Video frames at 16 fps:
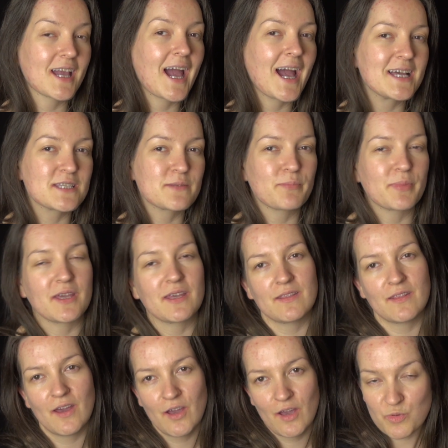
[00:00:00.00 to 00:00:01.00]
has
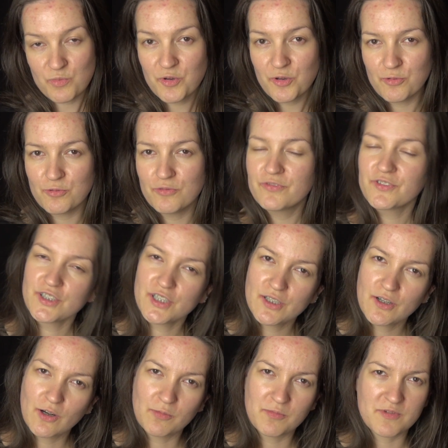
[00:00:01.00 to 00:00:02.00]
been removed
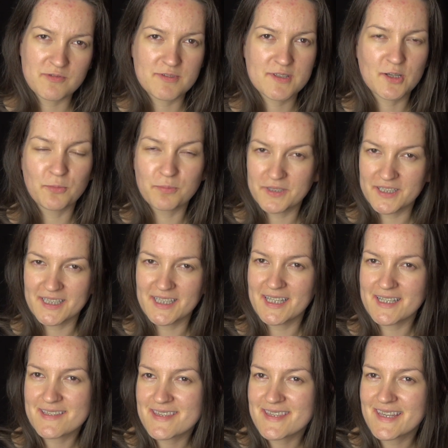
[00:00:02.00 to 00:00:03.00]
almost completely,
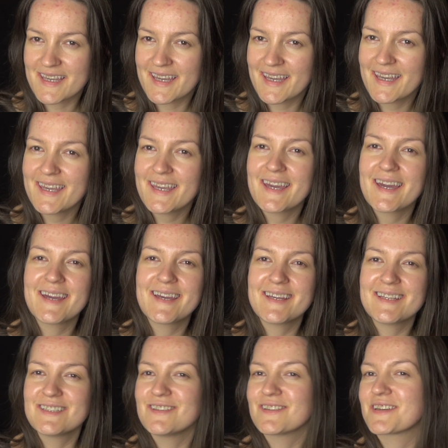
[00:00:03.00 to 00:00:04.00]
I'd say,
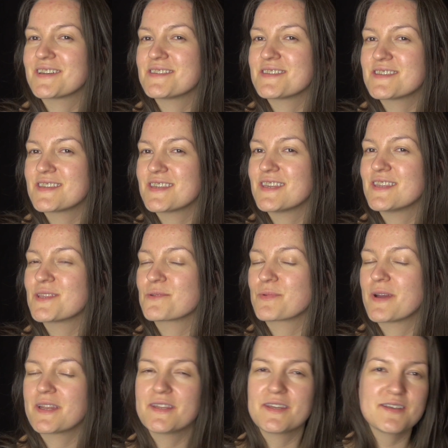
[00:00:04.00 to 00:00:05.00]
and you can see the
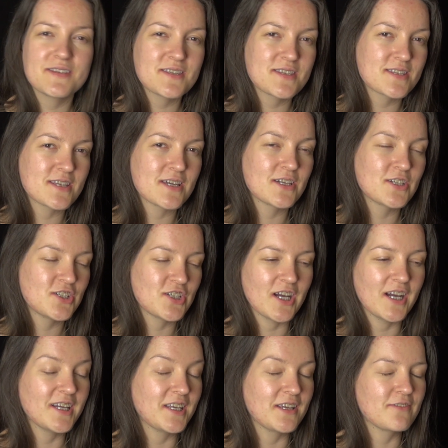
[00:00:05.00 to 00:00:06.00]
redness
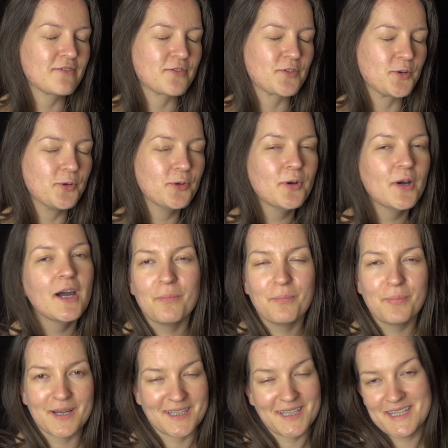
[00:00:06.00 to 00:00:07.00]
shining through,
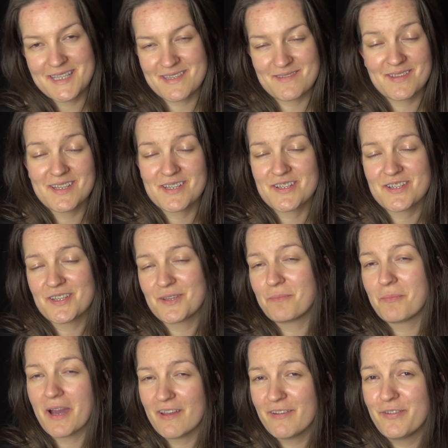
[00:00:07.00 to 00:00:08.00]
but it's literally
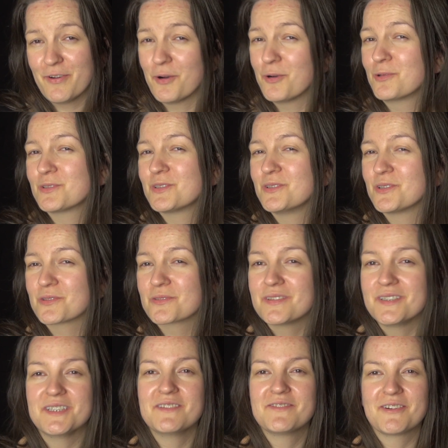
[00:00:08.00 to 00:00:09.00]
my fault, not
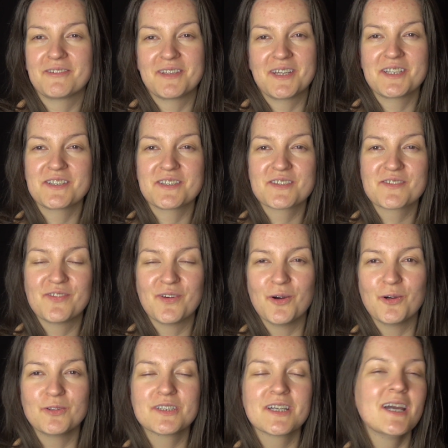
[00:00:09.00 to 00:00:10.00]
really the foundation's
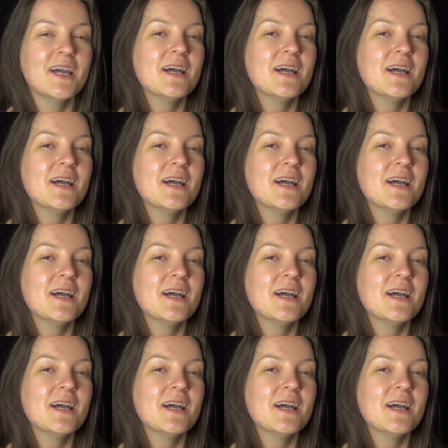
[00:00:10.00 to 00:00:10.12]
fault.